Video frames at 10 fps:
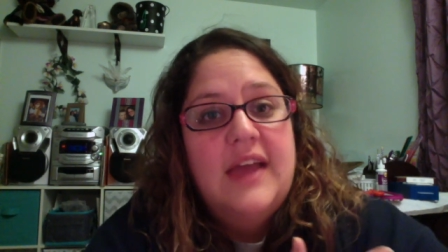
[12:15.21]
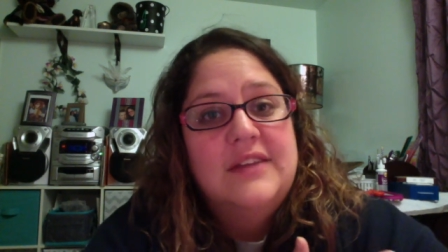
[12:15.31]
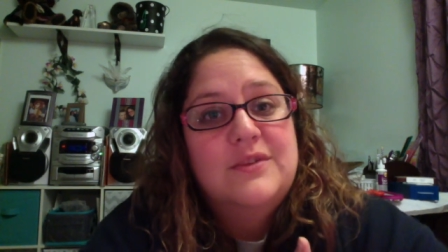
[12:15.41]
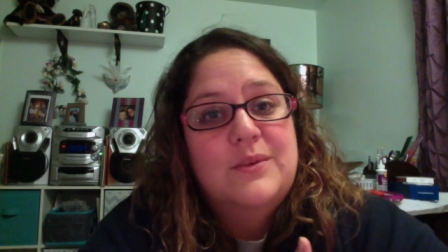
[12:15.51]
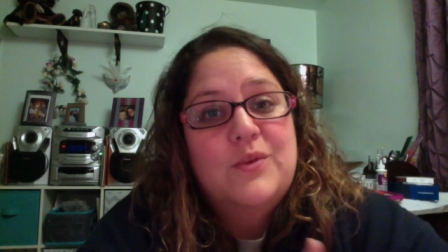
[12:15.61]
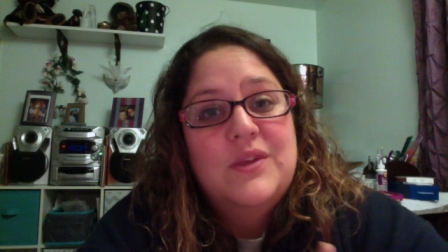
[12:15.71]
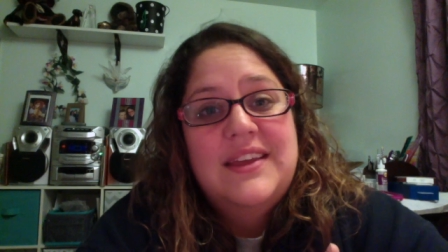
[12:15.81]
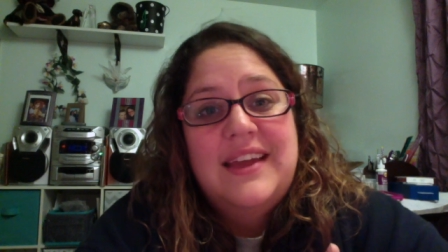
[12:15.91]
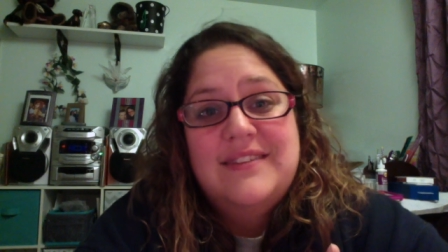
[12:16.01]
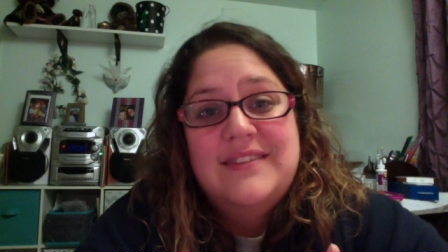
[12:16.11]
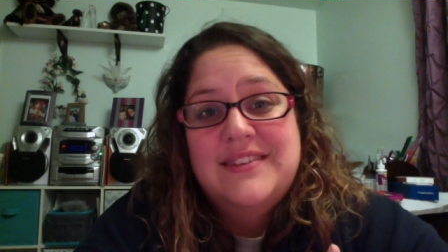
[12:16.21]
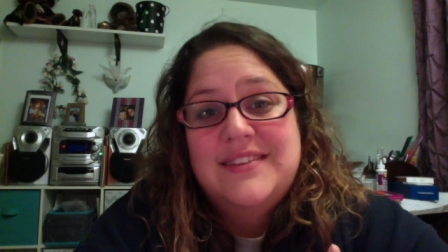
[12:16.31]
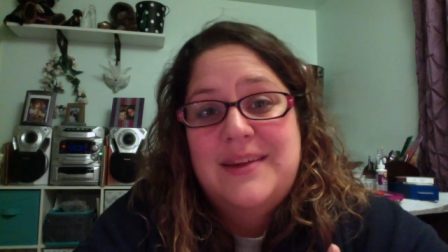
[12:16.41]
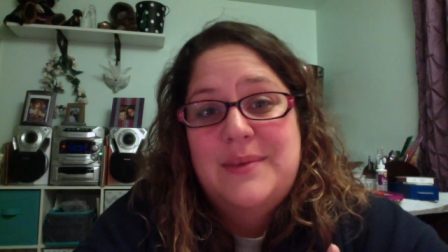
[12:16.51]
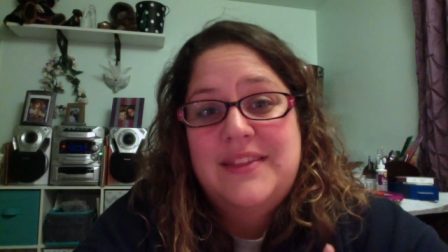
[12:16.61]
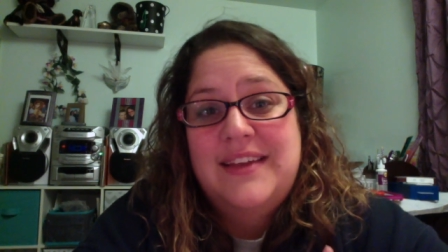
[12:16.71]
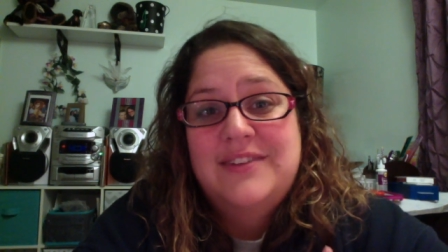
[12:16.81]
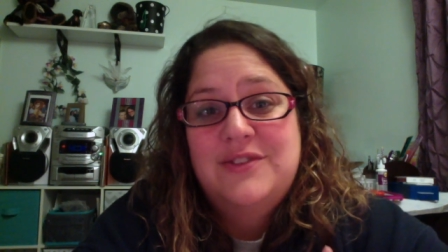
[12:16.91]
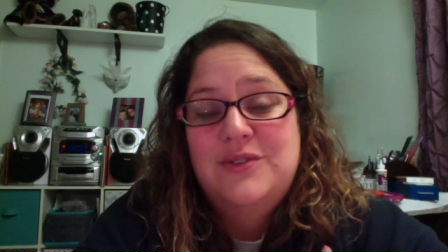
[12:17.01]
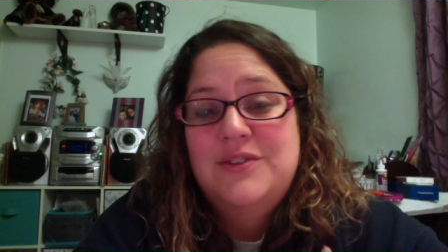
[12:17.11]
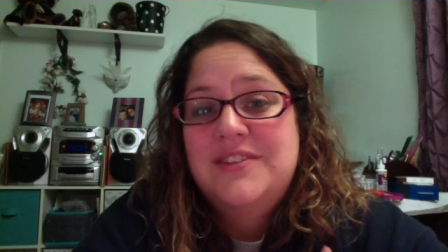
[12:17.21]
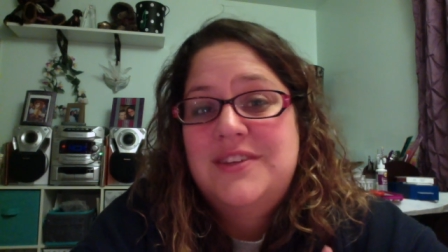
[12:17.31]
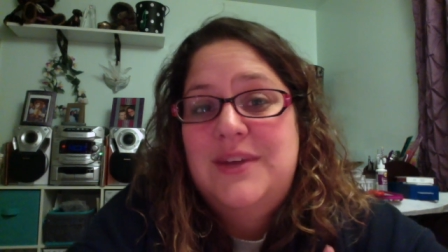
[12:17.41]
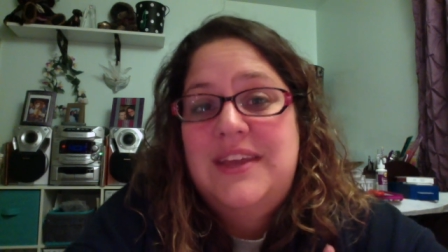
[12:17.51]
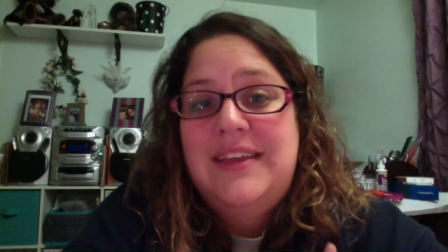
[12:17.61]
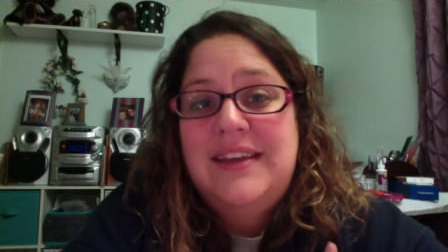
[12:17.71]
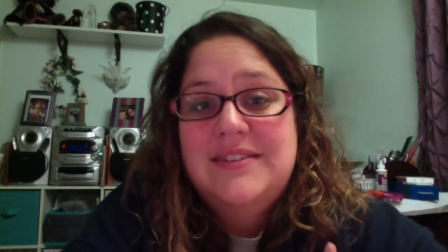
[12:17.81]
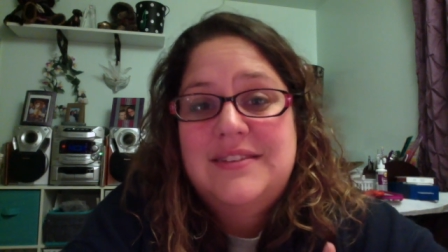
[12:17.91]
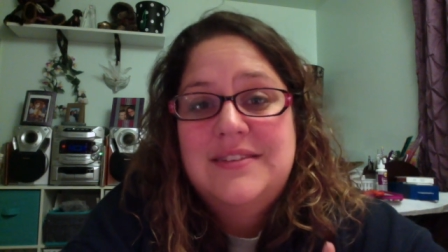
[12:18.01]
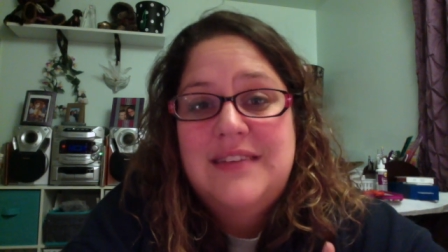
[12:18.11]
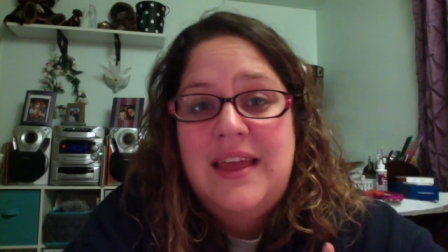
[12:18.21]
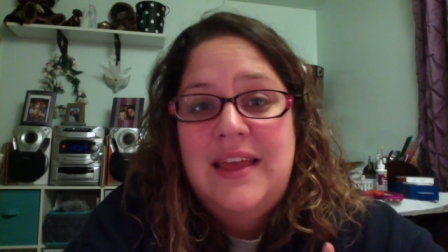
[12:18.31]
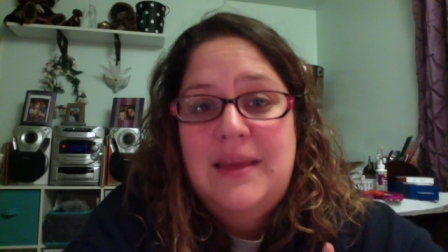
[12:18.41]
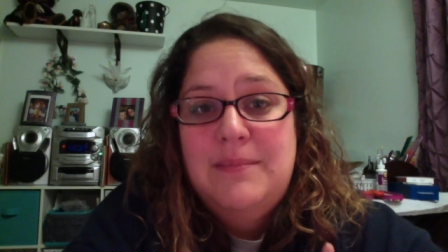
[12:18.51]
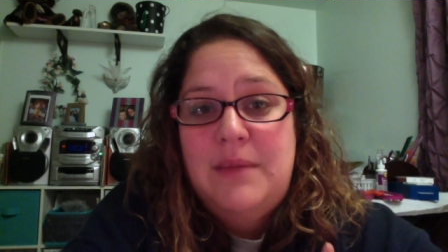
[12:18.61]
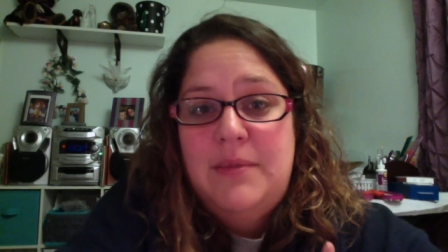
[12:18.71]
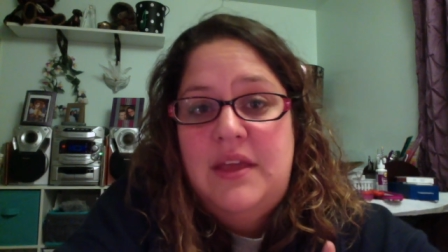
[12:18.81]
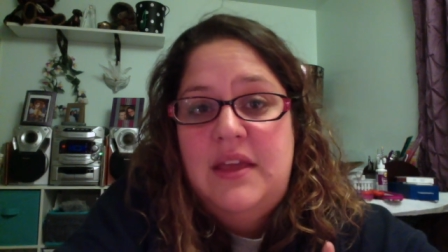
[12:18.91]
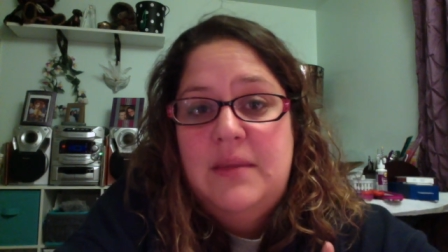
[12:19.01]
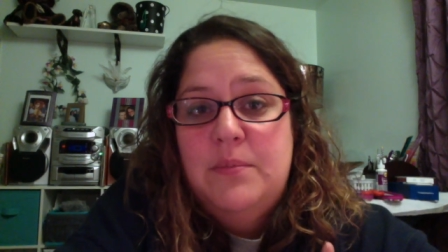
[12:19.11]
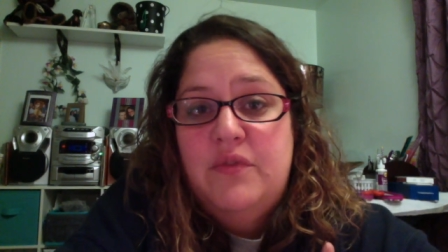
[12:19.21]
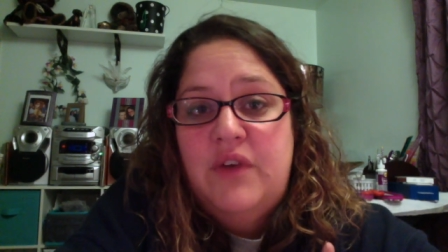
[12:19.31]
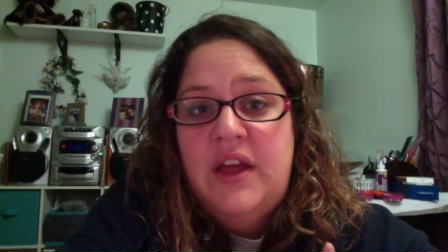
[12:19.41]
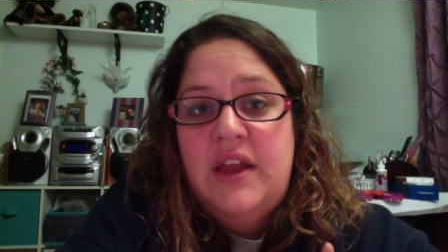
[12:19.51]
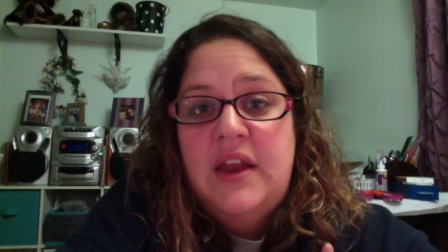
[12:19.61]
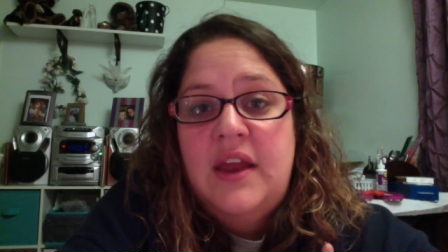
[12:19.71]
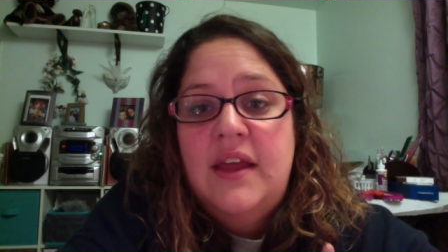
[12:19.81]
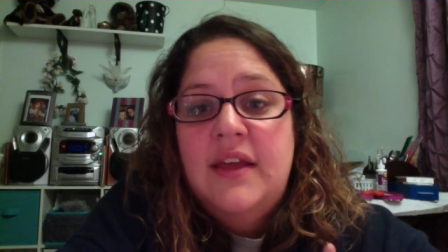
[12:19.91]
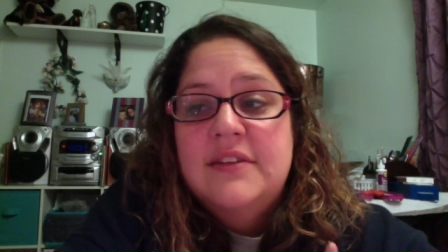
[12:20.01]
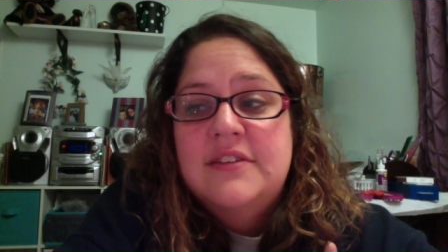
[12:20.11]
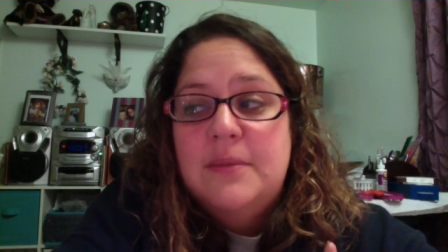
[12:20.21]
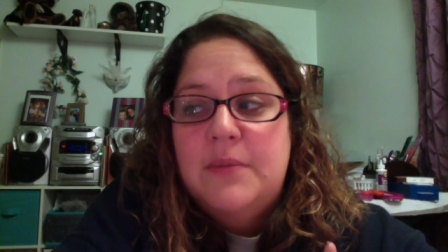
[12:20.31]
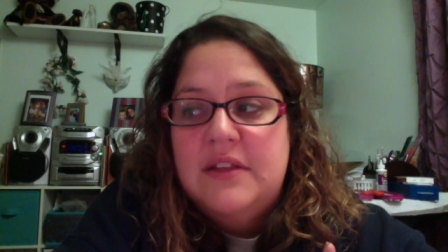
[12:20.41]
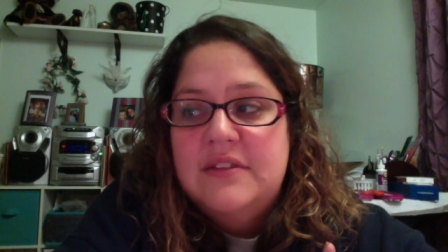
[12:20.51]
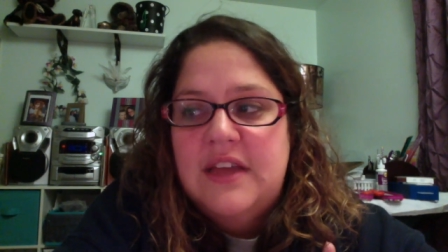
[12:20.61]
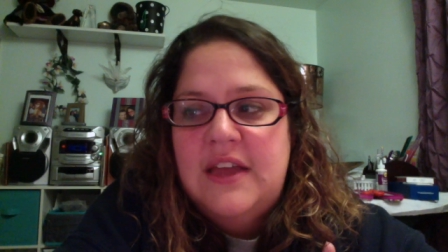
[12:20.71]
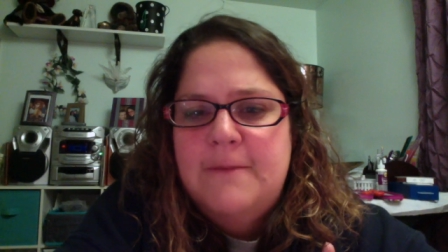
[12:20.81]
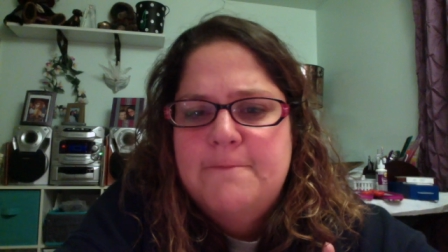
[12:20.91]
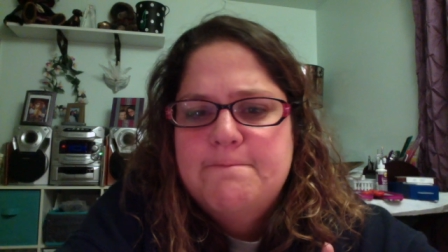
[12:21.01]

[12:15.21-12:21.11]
And so I'm really kind of excited about that too, to see what he has to say, and maybe he can provide some insight.